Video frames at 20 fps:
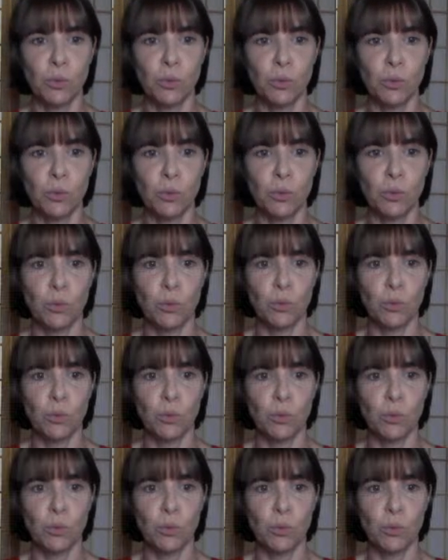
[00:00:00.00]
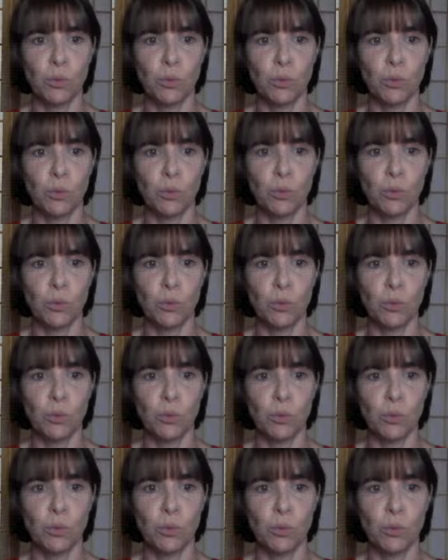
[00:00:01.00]
And we're going to build this so you
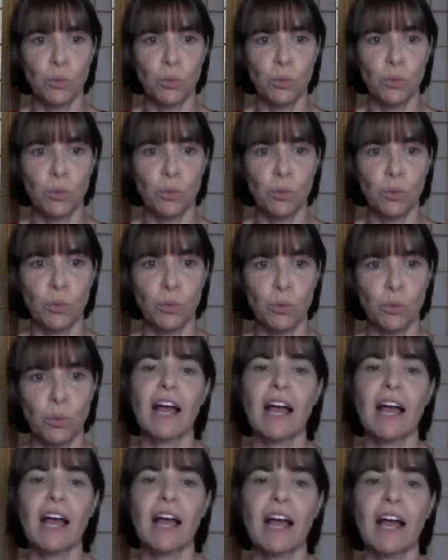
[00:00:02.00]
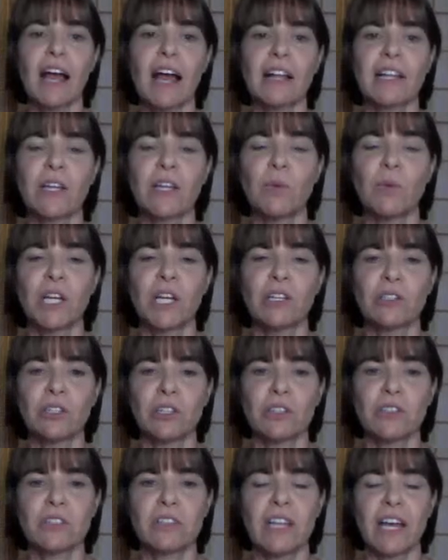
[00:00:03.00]
can see exactly what it
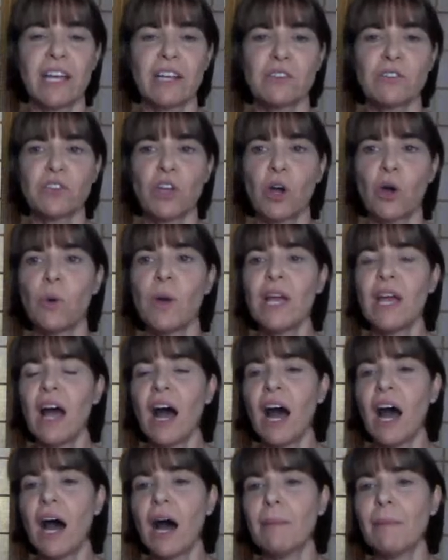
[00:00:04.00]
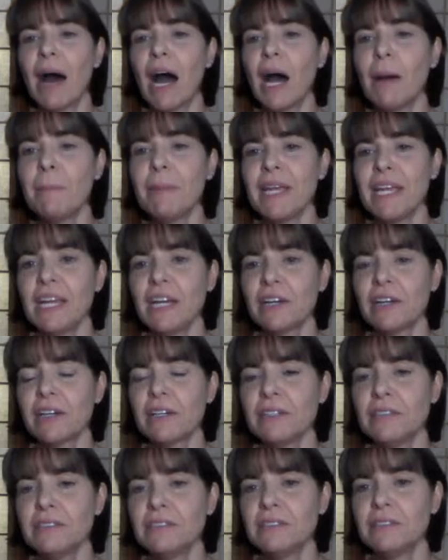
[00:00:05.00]
looks like. So up
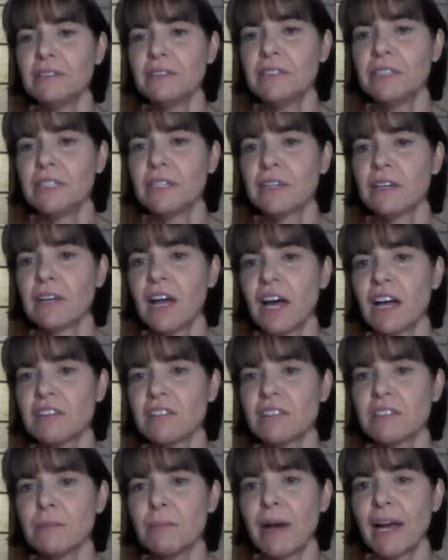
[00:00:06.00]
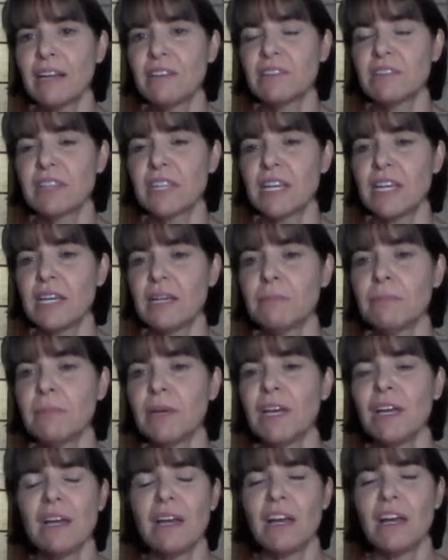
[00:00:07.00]
here, customize theme.
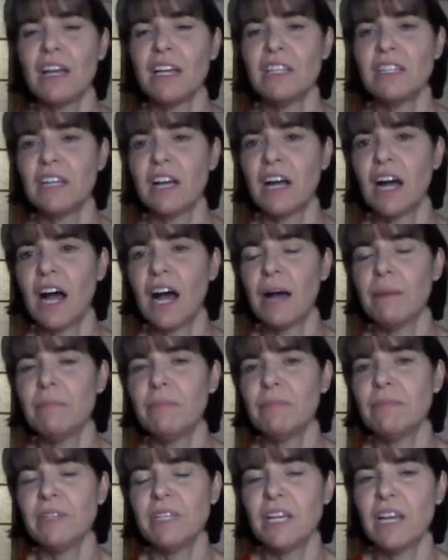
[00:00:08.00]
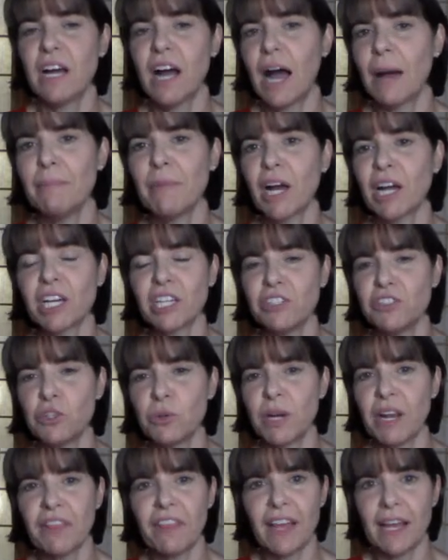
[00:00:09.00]
I'm not going to
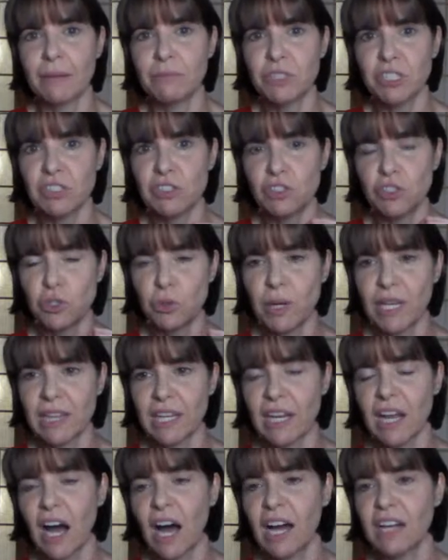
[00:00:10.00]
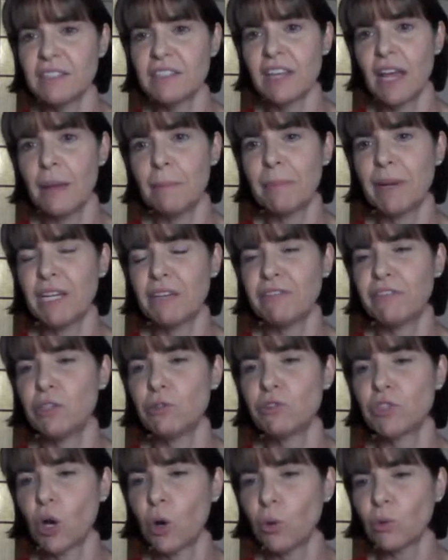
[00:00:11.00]
do anything. I'm just doing the content. But if
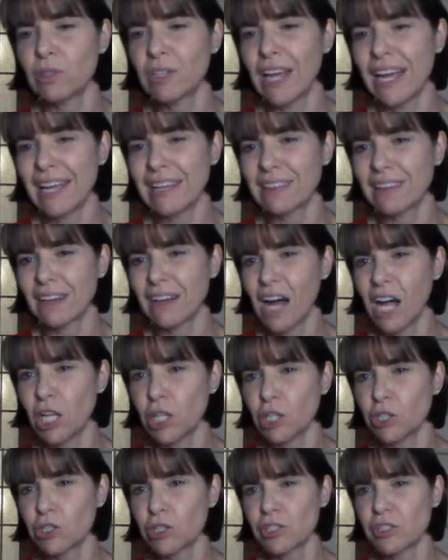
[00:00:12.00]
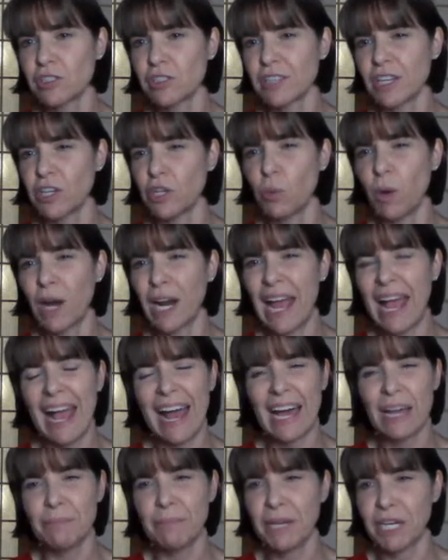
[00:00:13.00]
you don't like the colors and you want to
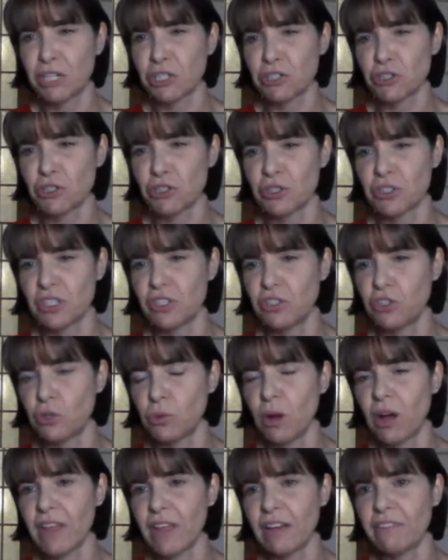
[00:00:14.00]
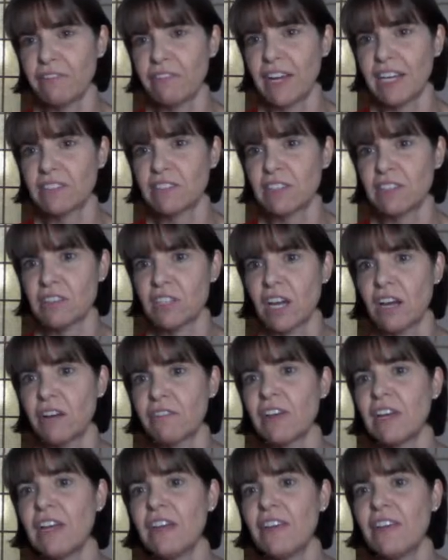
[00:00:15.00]
add pictures and do all that fancy
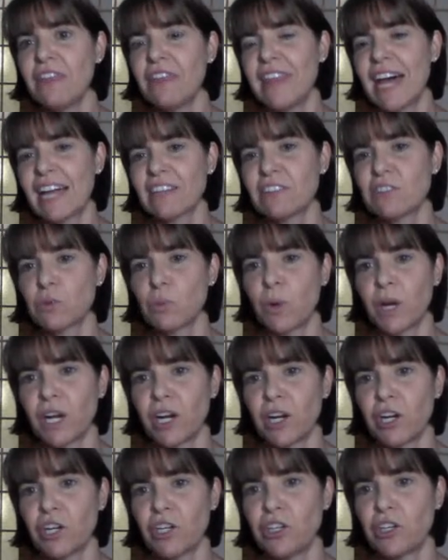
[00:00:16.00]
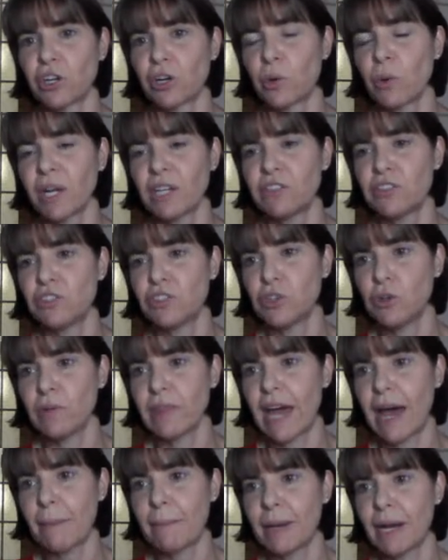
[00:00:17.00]
stuff, that's where you're going to do
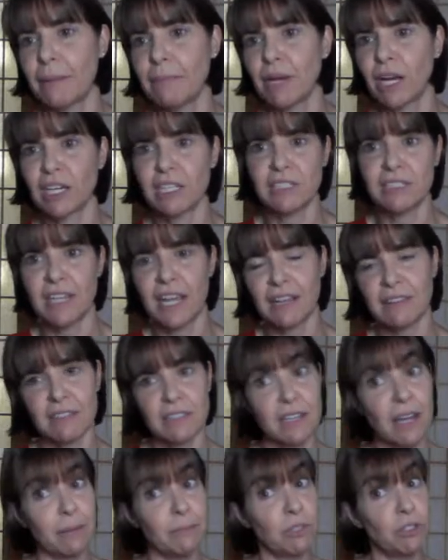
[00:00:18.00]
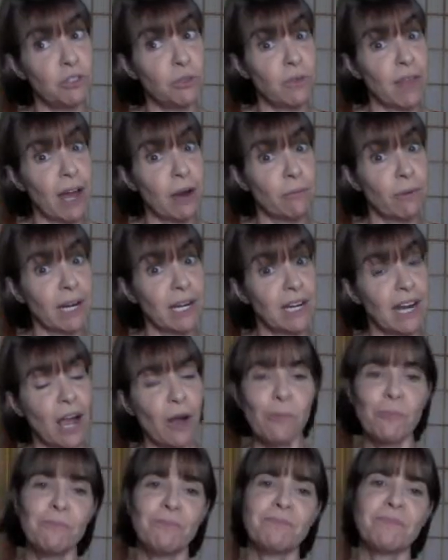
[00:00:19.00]
that. But I'm not going to take the time to do that right
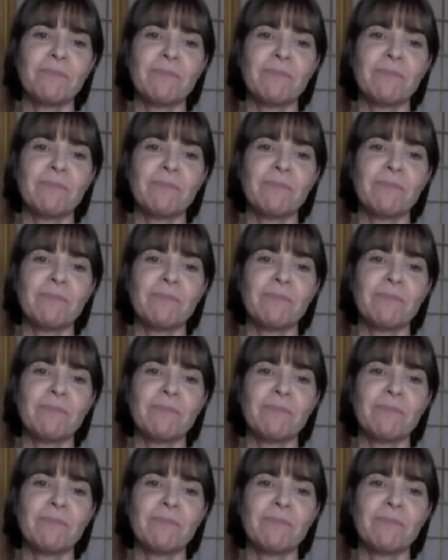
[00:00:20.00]
now.